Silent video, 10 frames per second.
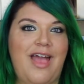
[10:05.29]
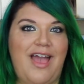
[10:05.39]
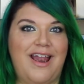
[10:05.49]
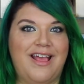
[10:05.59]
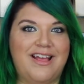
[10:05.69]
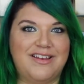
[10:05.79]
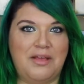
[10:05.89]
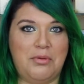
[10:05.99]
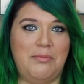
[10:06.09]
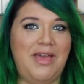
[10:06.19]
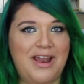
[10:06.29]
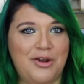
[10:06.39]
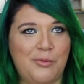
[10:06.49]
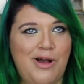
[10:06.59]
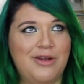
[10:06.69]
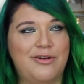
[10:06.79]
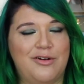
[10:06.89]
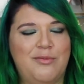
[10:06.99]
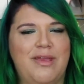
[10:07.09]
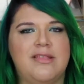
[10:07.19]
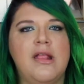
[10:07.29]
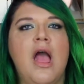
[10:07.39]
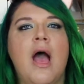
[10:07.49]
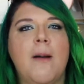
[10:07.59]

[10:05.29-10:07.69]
and I got to like put my head underwater, and it was amazing.